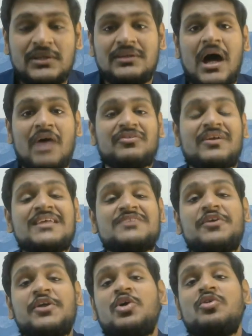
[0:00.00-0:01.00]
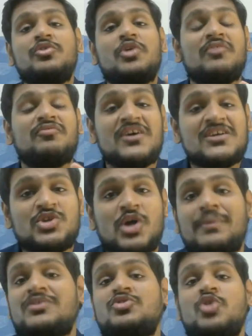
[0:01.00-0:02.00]
After this video, your first
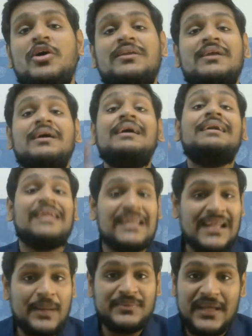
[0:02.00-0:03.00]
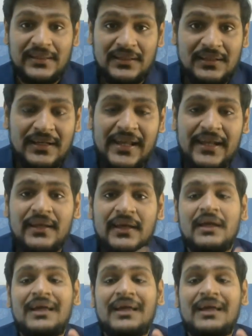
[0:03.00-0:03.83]
job is to join the telegram channel. Correct?